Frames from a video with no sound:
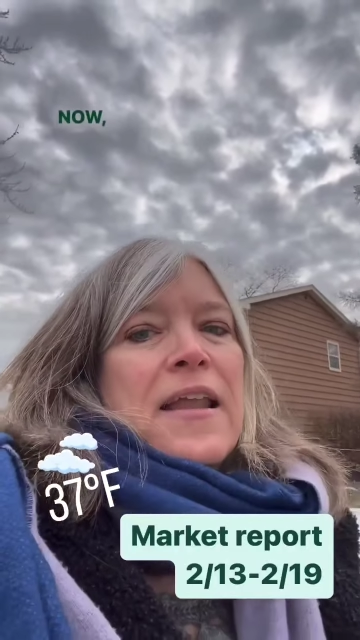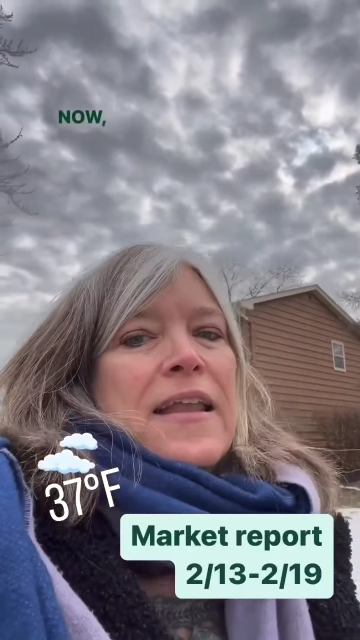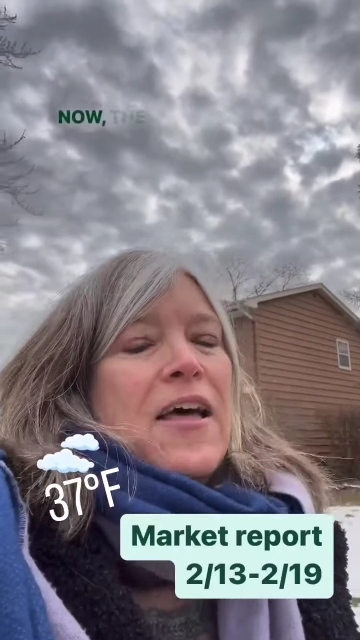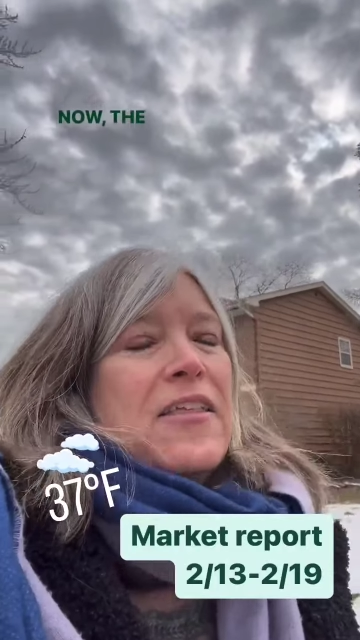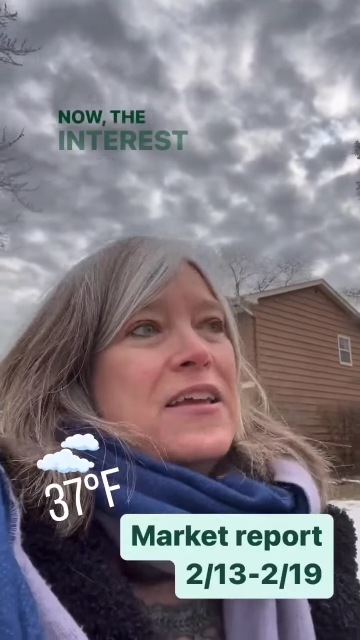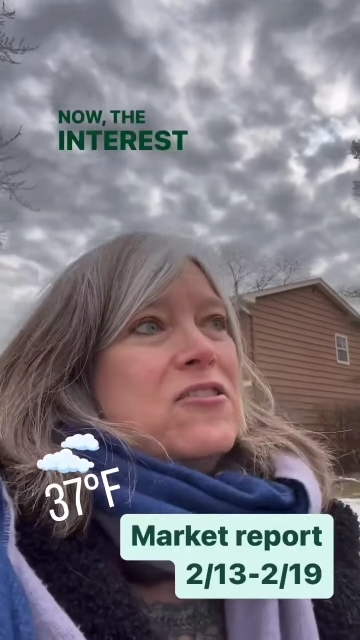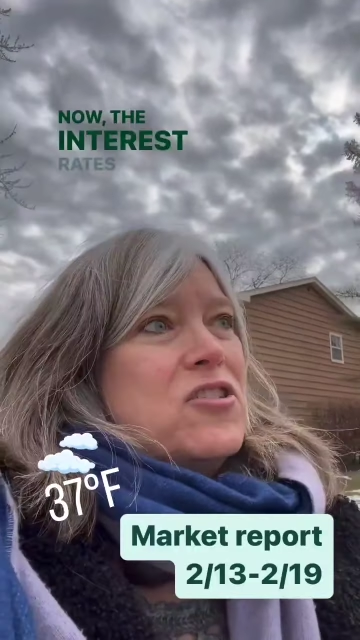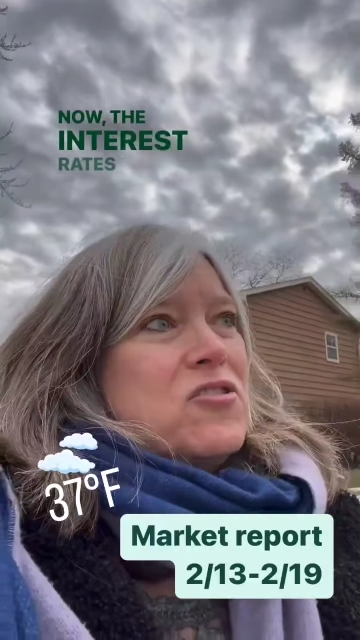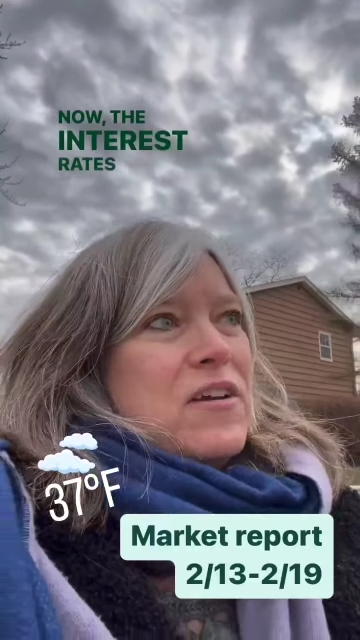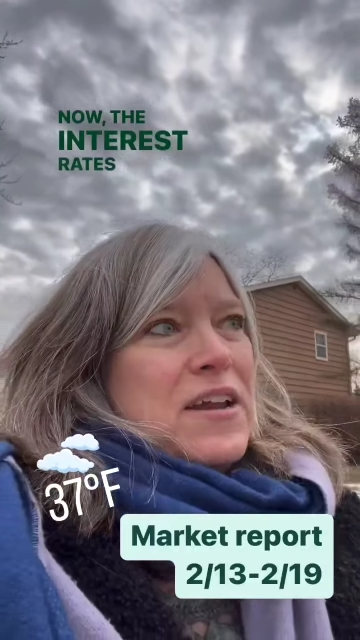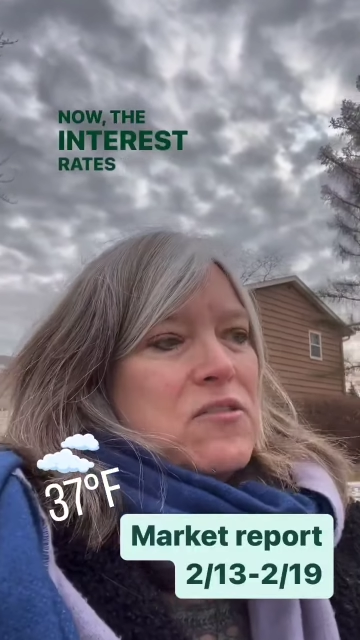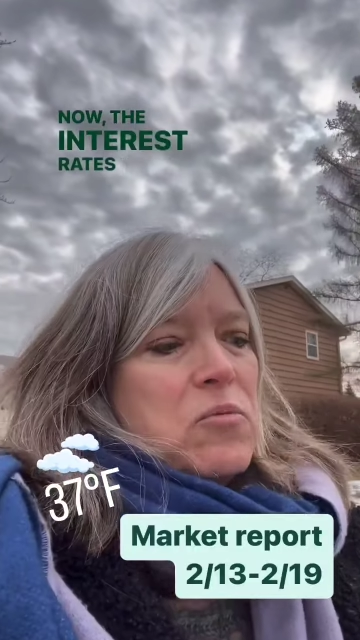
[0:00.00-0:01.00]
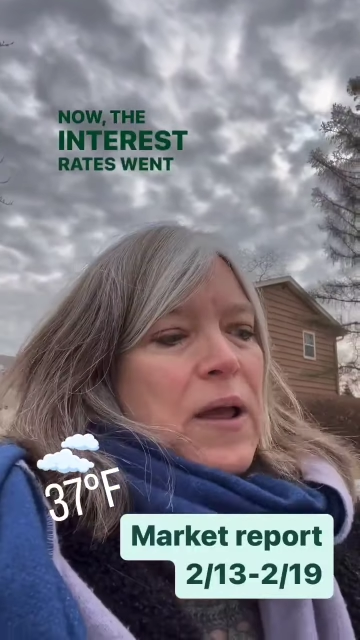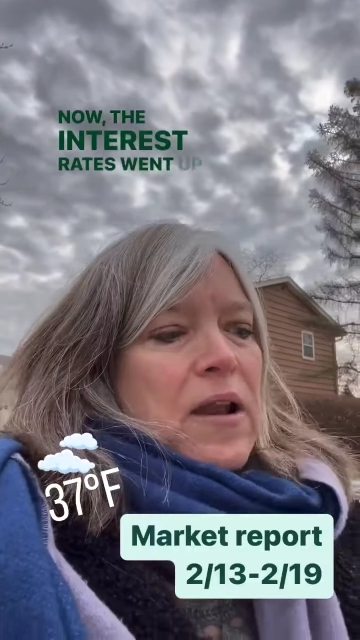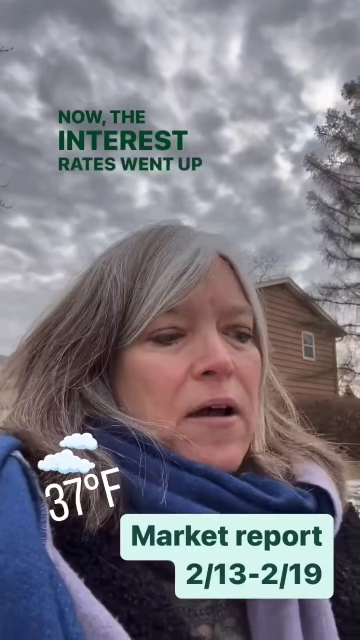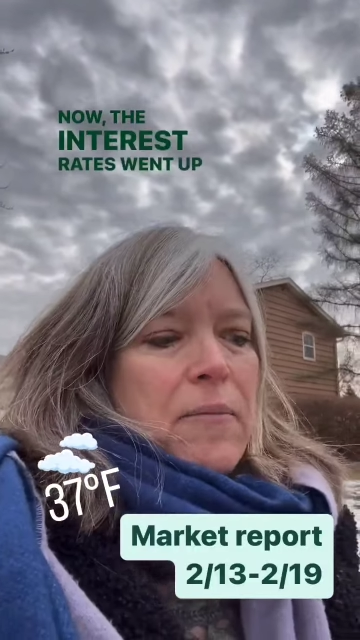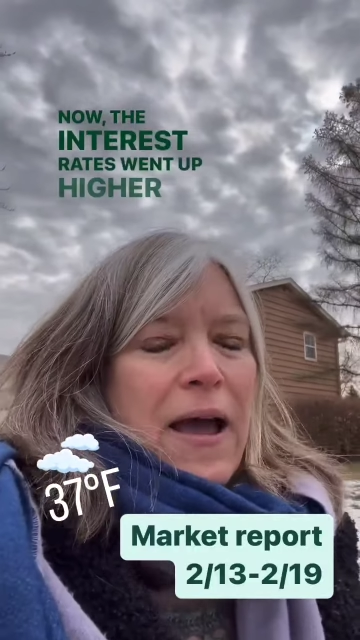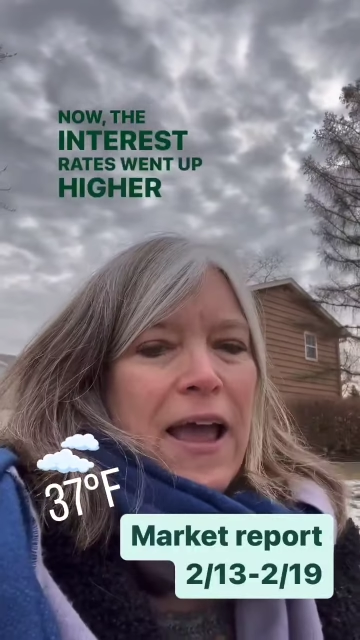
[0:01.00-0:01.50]
Now, the interest rates went
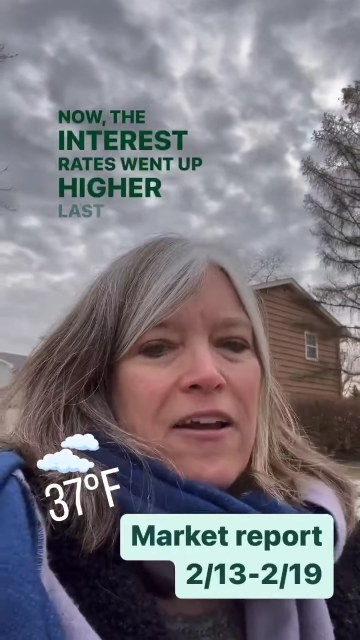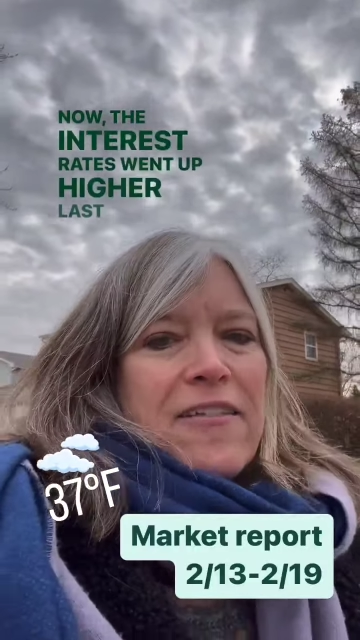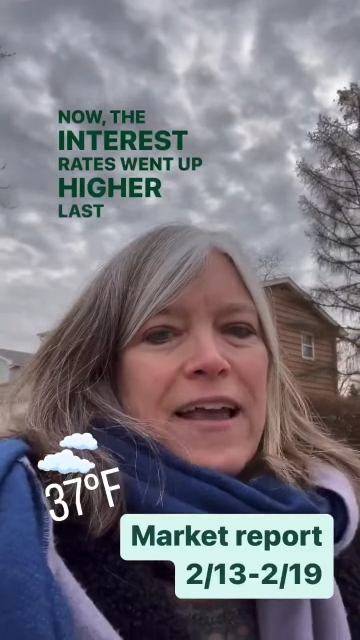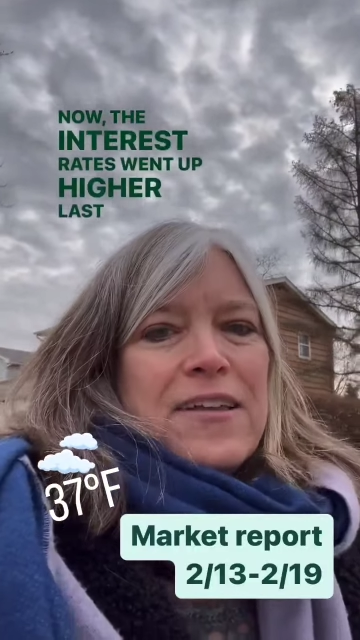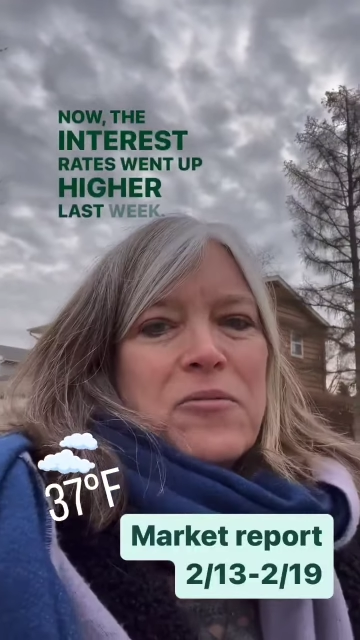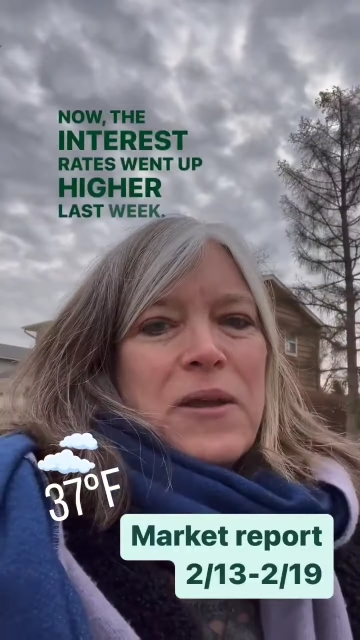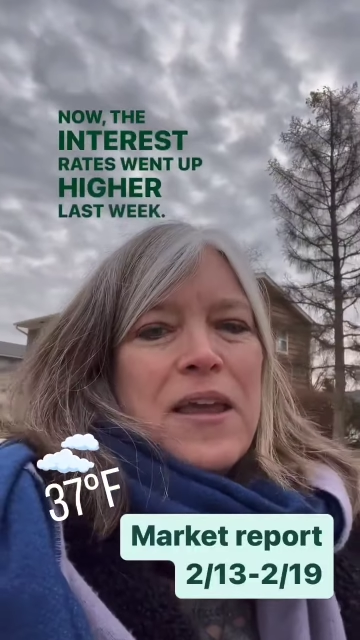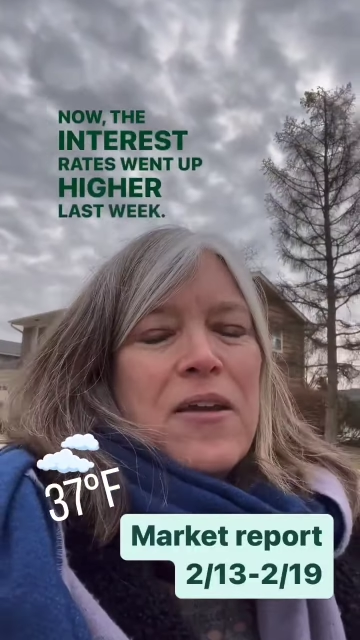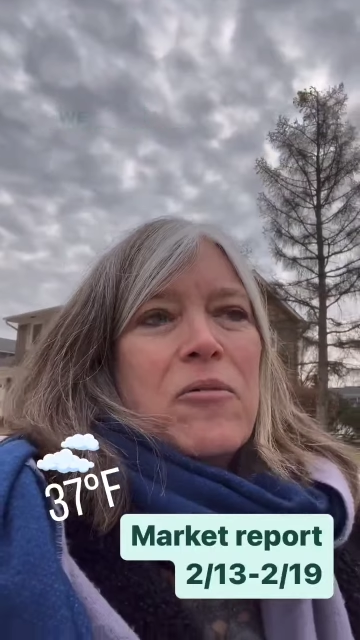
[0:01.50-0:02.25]
up higher last week.